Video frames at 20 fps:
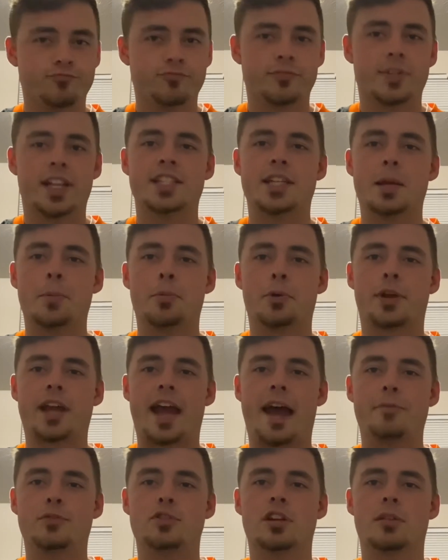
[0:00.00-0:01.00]
Tip your
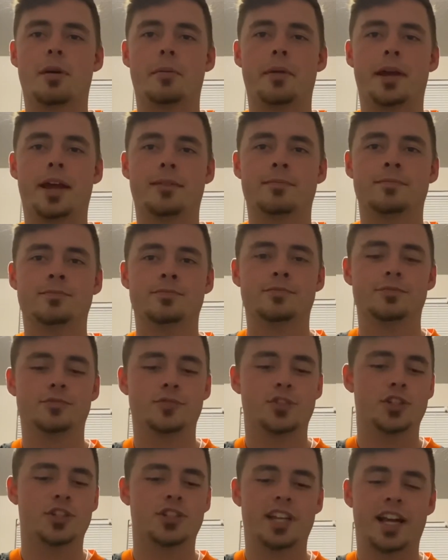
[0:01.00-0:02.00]
cap to you, my man.
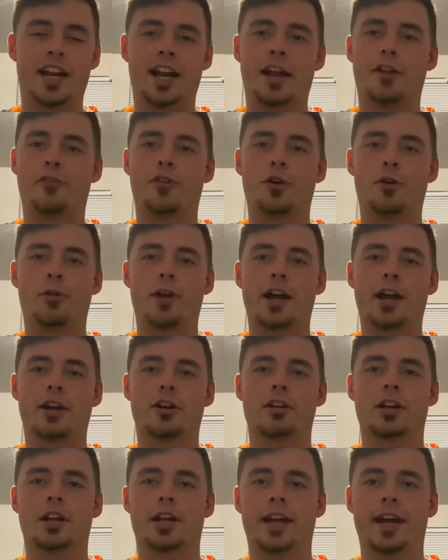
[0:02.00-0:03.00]
Just set an NFL
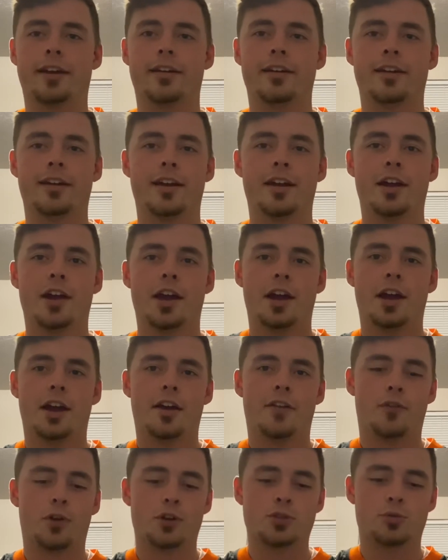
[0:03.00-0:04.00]
record today.
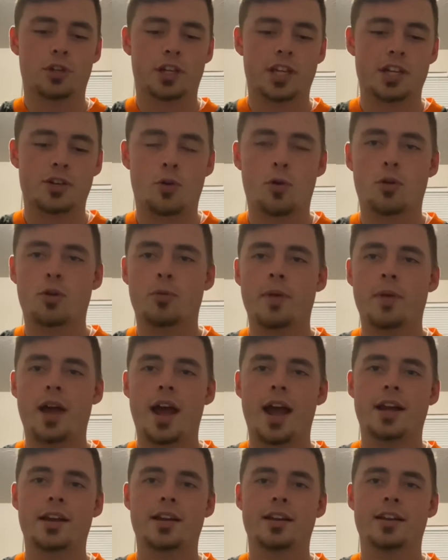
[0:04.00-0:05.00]
First rookie
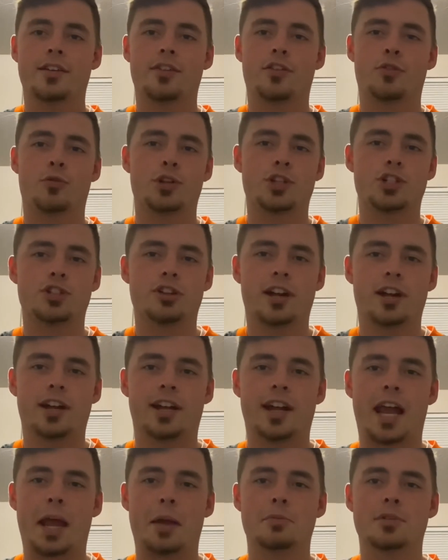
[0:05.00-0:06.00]
quarterback, 3 straight
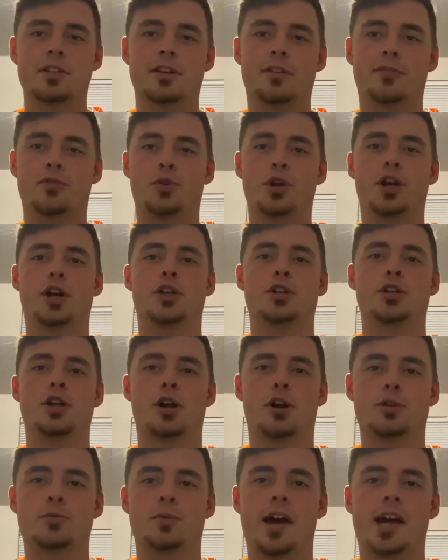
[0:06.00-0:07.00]
games of 300
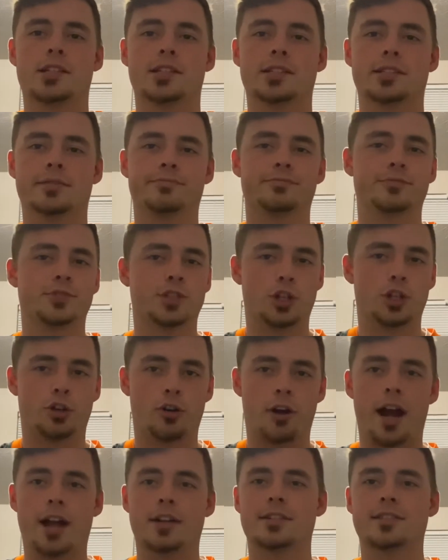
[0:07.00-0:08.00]
yards passing.
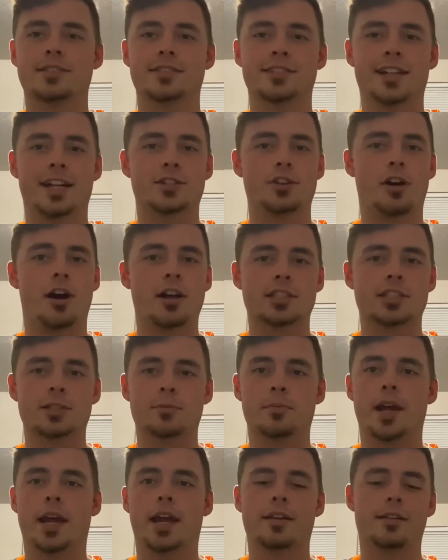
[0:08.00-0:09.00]
Congrats. That's awesome,
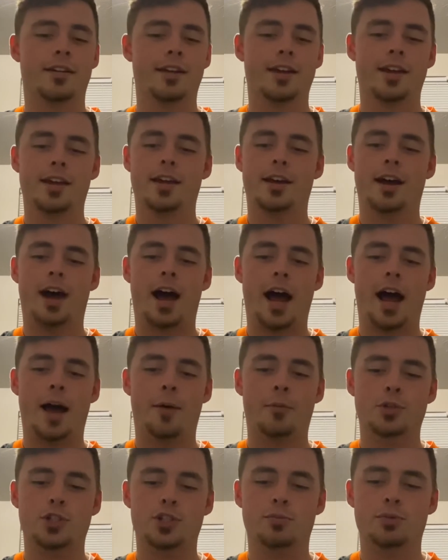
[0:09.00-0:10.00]
man.
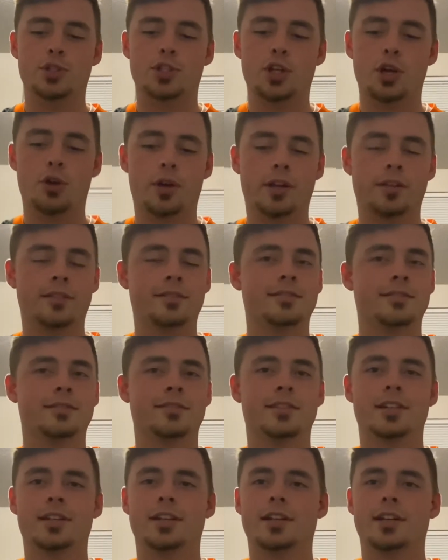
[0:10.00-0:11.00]
What you've been doing,
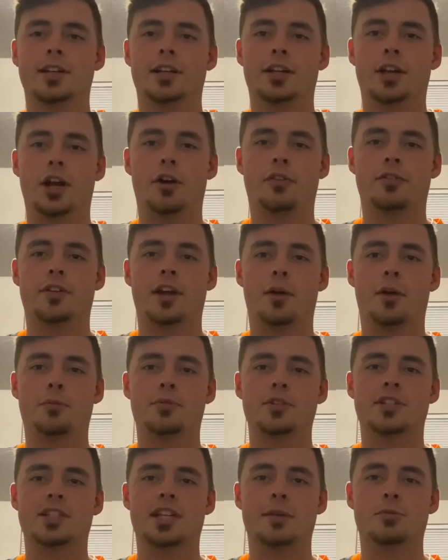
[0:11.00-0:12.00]
to help
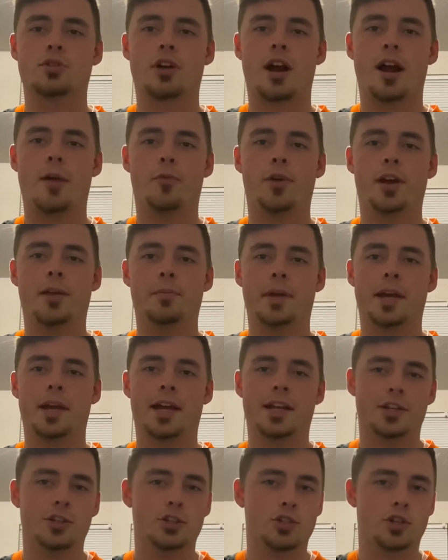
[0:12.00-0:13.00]
this team try and win, man.
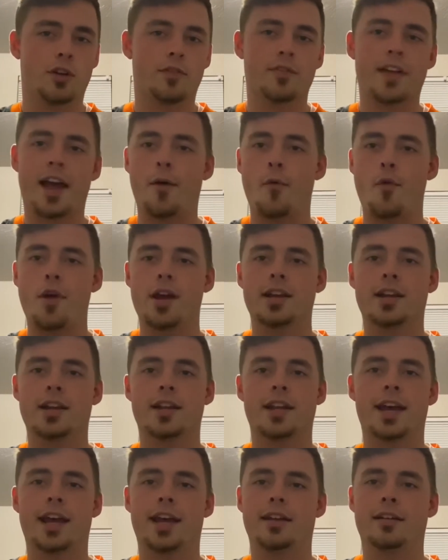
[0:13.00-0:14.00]
You deserve that win
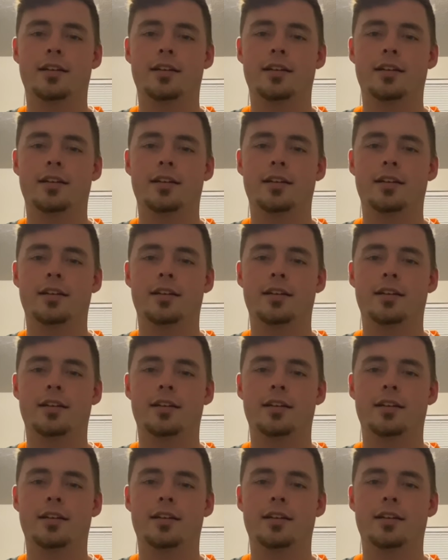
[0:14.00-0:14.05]
today.